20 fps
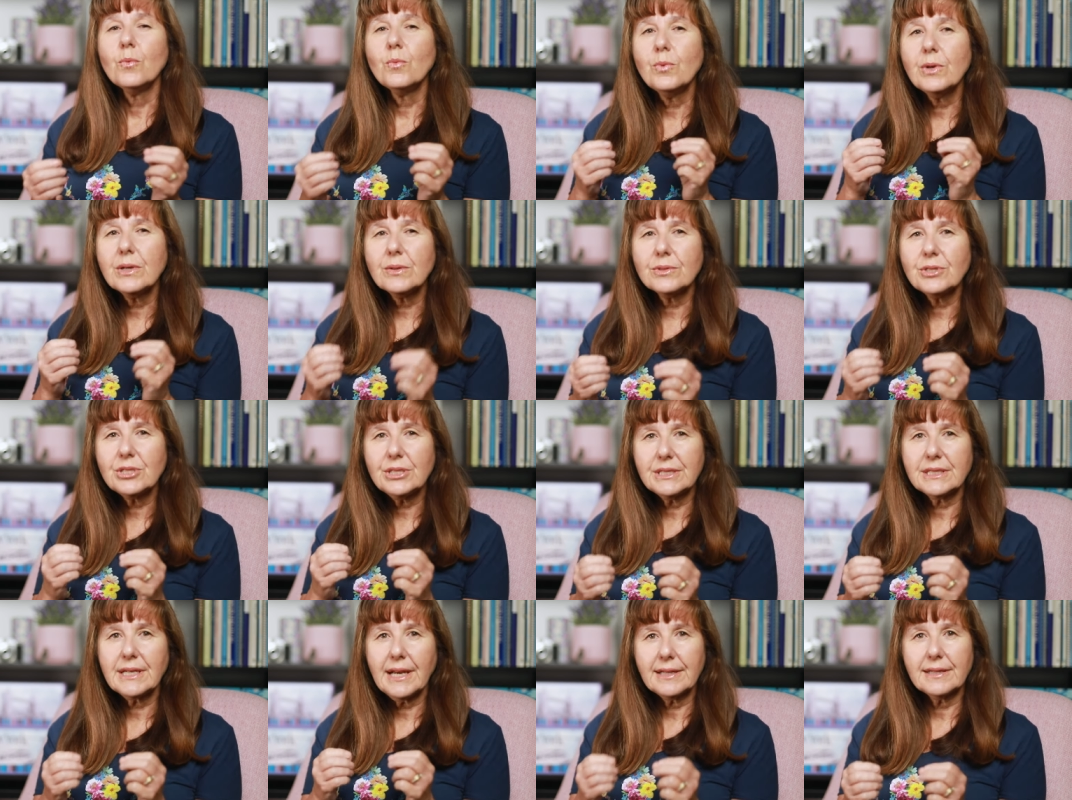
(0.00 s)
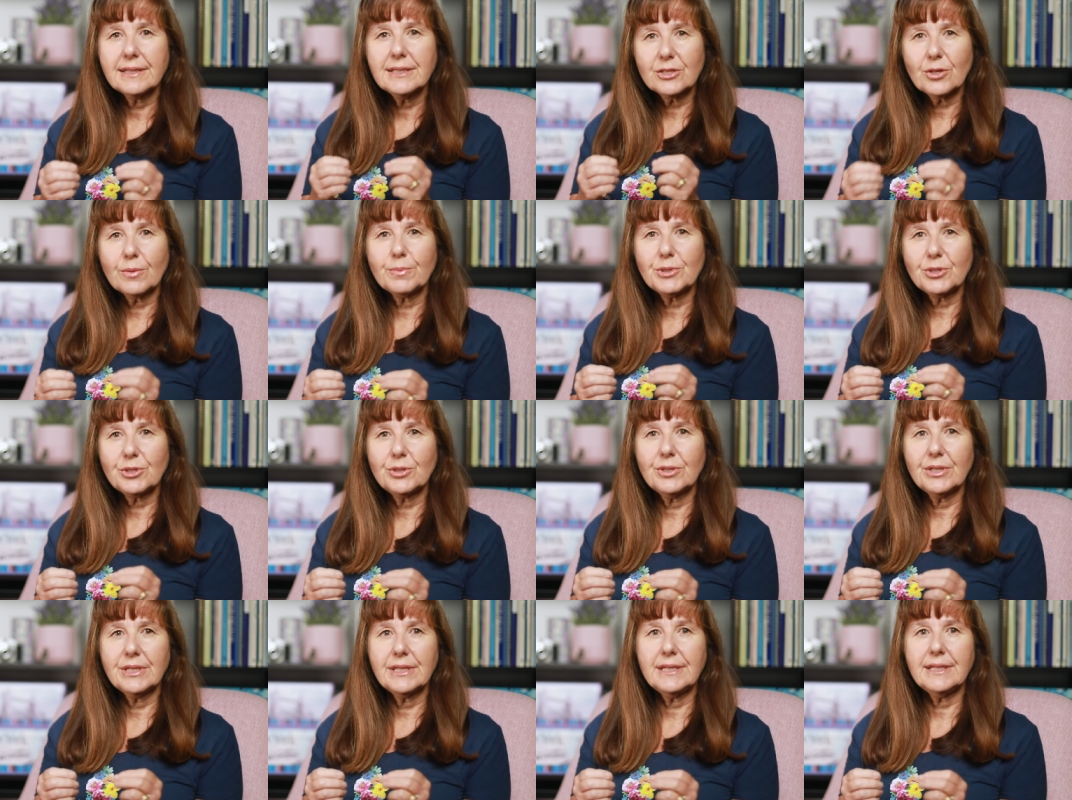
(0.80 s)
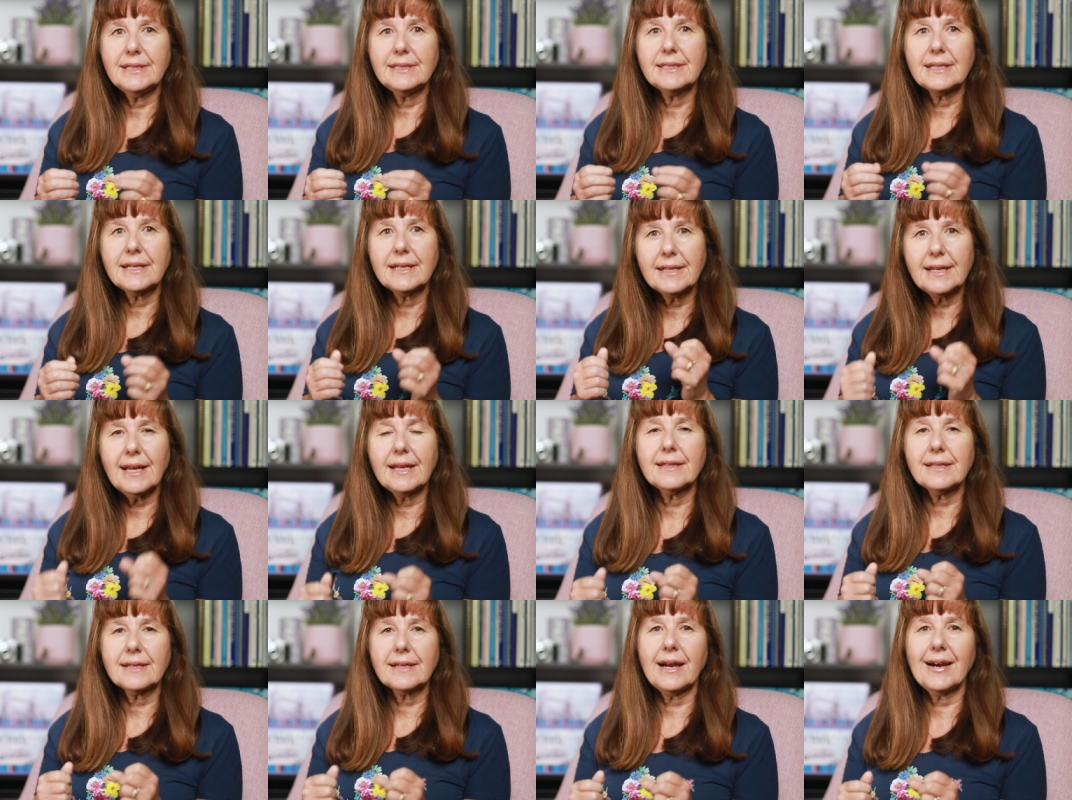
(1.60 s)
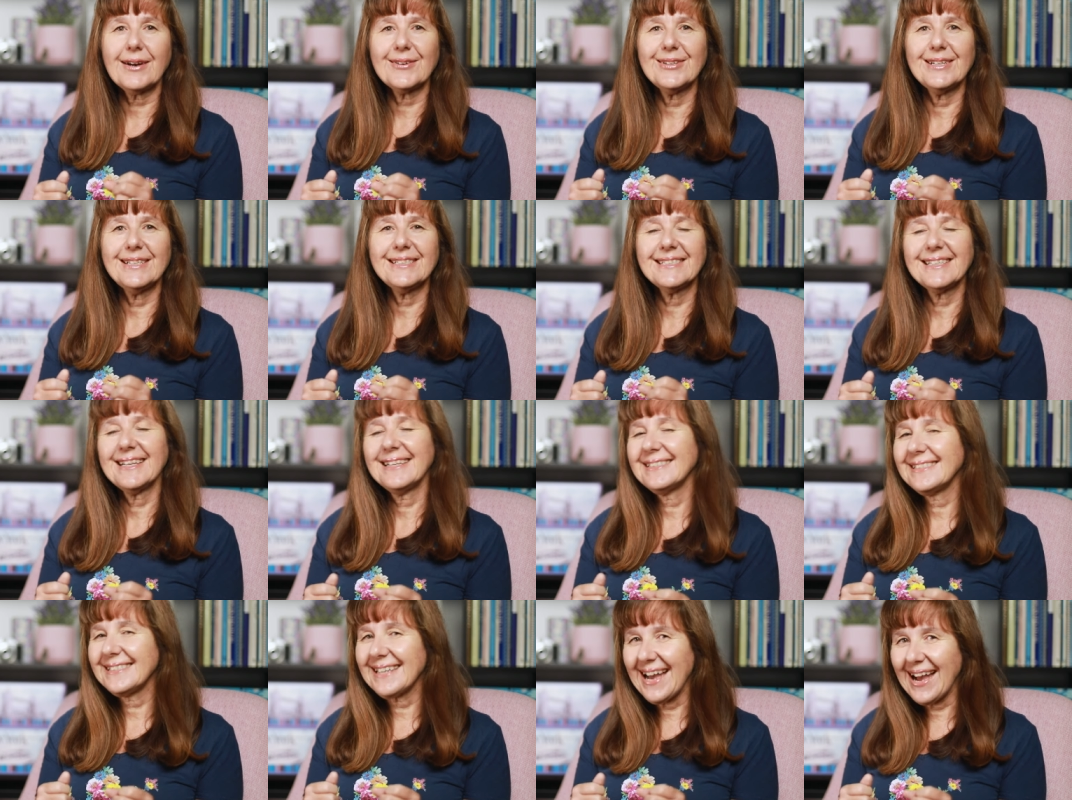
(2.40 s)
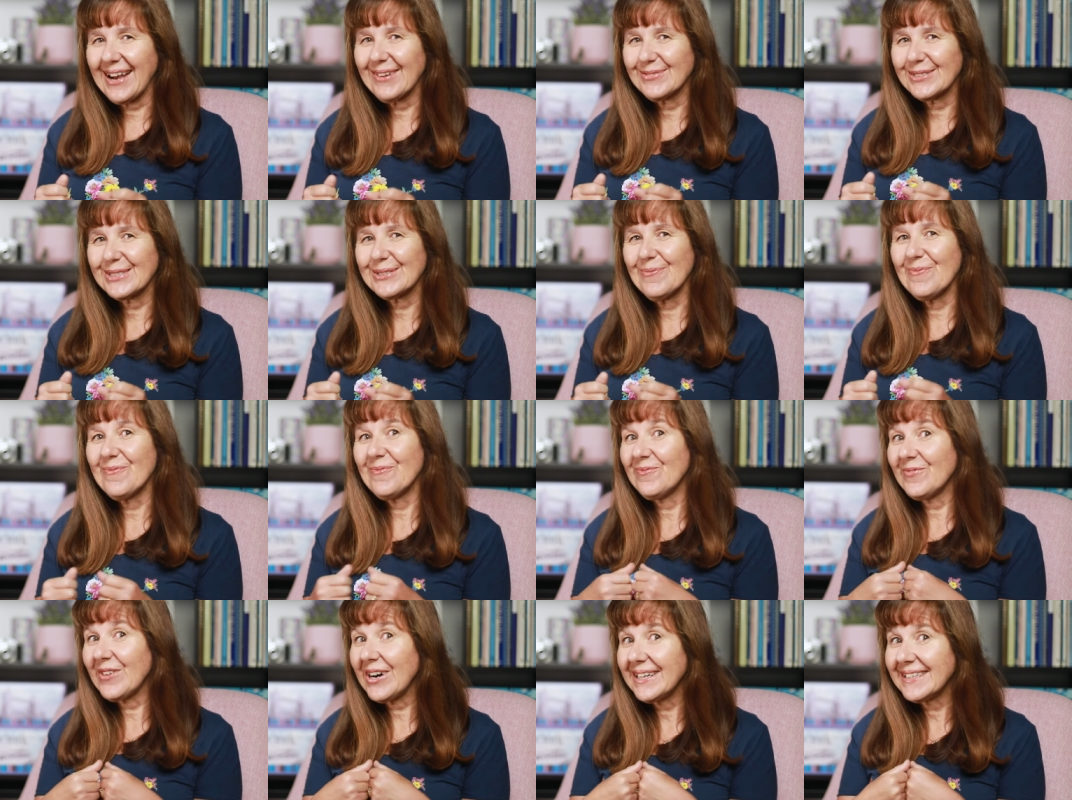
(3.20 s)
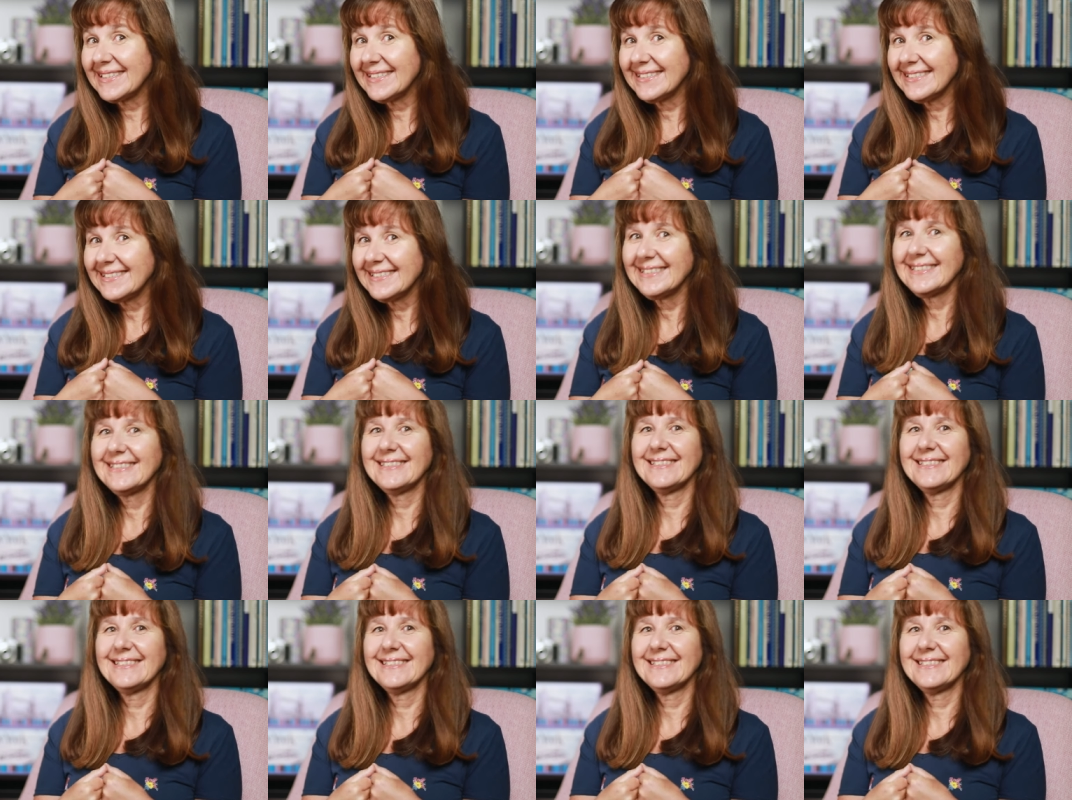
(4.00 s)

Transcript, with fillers: will she take this opportunity to get the courage to have some fun?